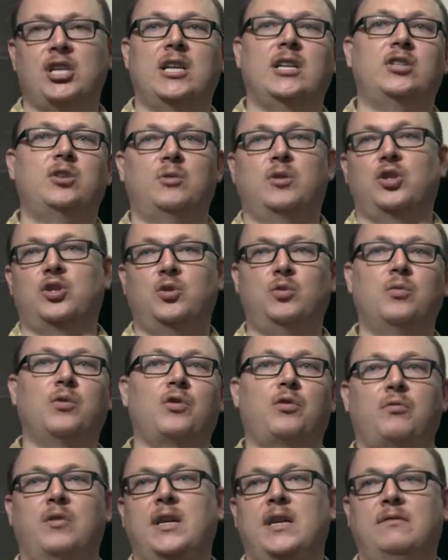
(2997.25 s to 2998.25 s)
into it two or
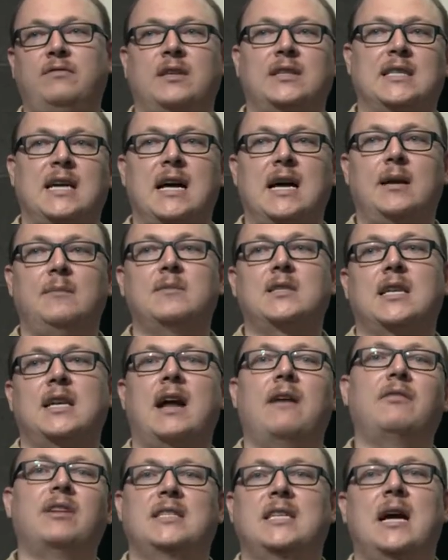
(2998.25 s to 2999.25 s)
three different times, and
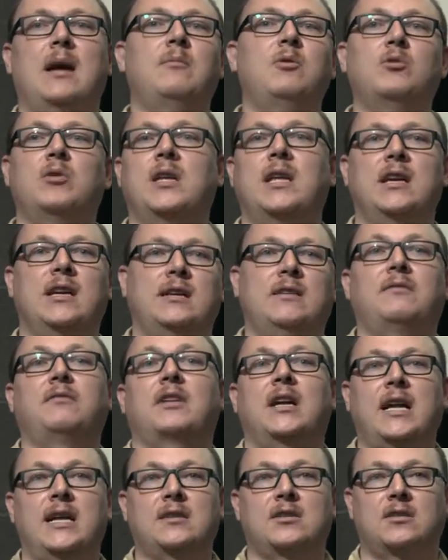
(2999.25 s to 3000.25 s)
every time you'd get a different
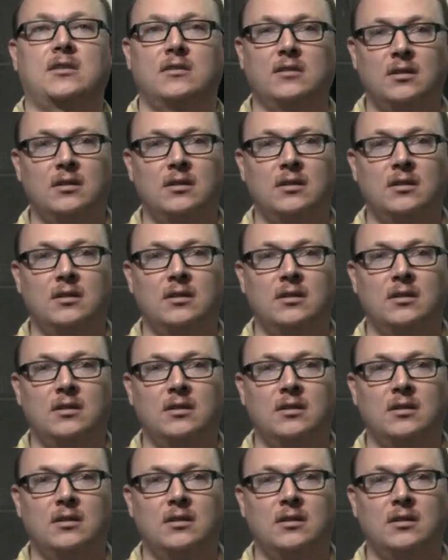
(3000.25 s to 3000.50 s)
answer.